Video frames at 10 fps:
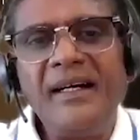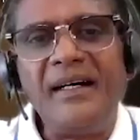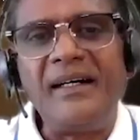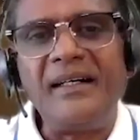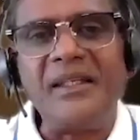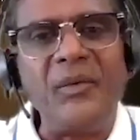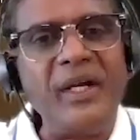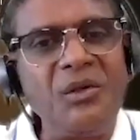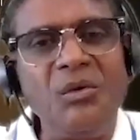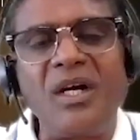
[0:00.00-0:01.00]
The
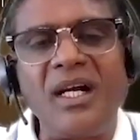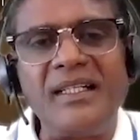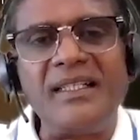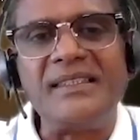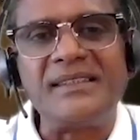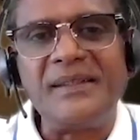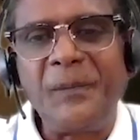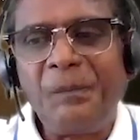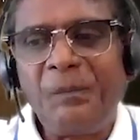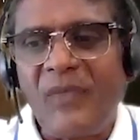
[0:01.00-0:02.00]
way to look at
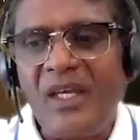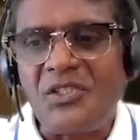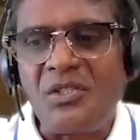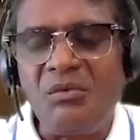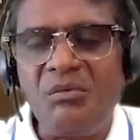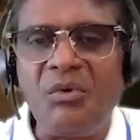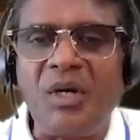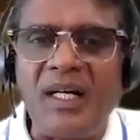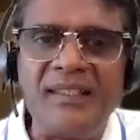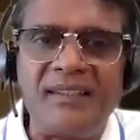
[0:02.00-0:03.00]
is to
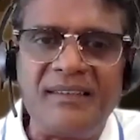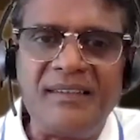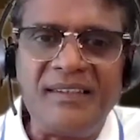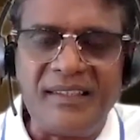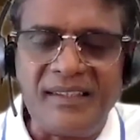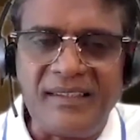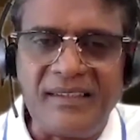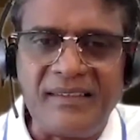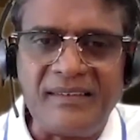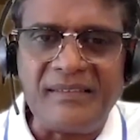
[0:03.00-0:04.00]
look at
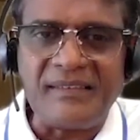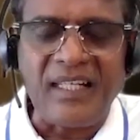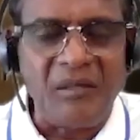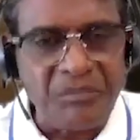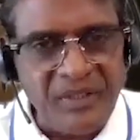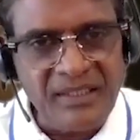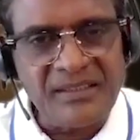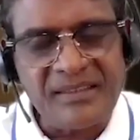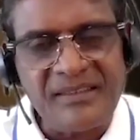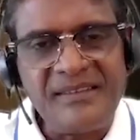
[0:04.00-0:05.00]

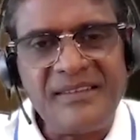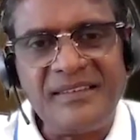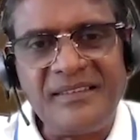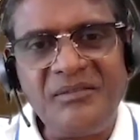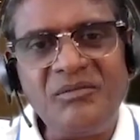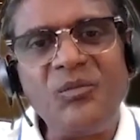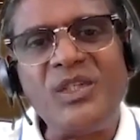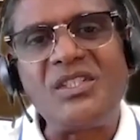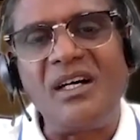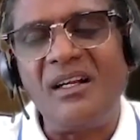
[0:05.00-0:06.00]
companies
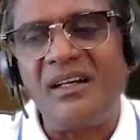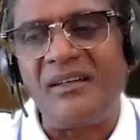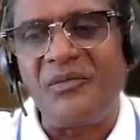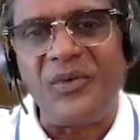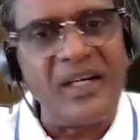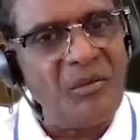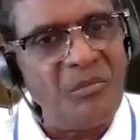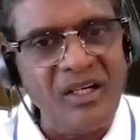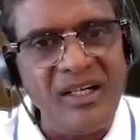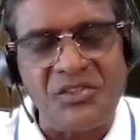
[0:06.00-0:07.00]
which are
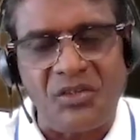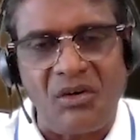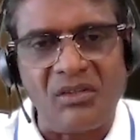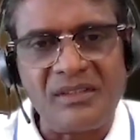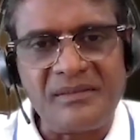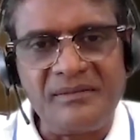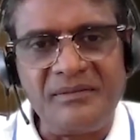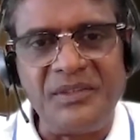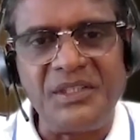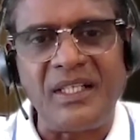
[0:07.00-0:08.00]
fundamentally strong,
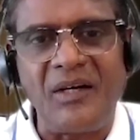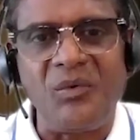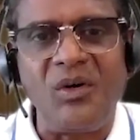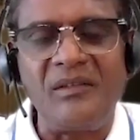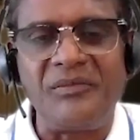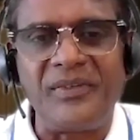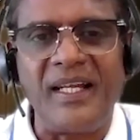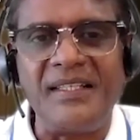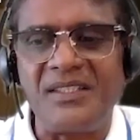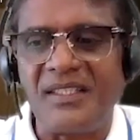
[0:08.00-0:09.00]
which have got
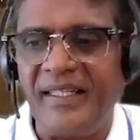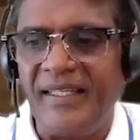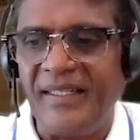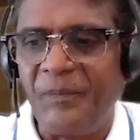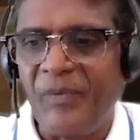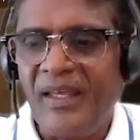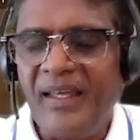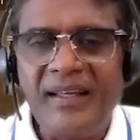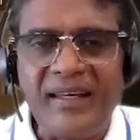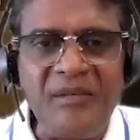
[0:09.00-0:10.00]
financially
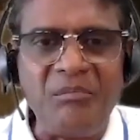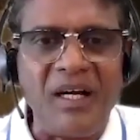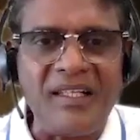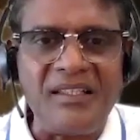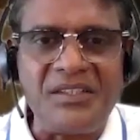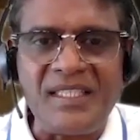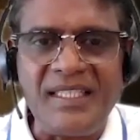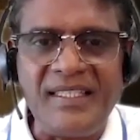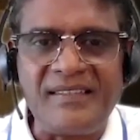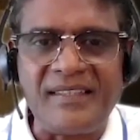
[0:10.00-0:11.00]
clean balance
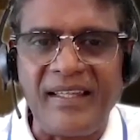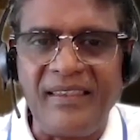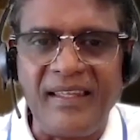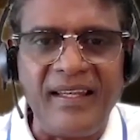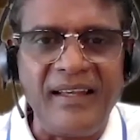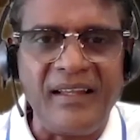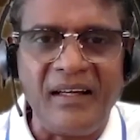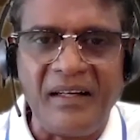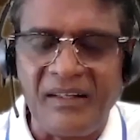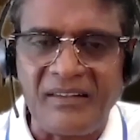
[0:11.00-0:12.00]
sheets, and then
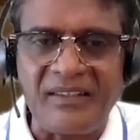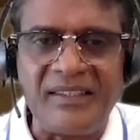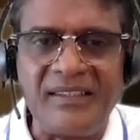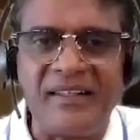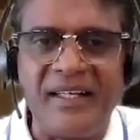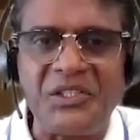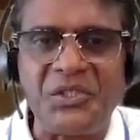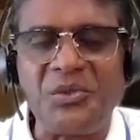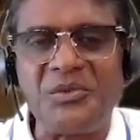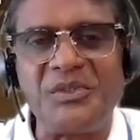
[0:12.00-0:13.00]
return
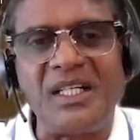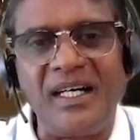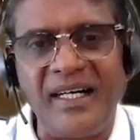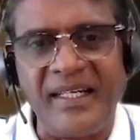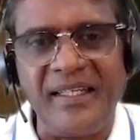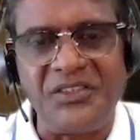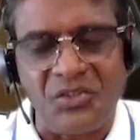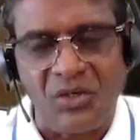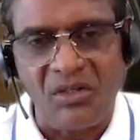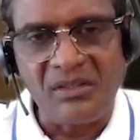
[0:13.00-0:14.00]
ratios which are high,
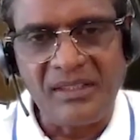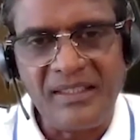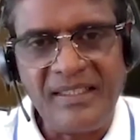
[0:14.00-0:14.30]
strong,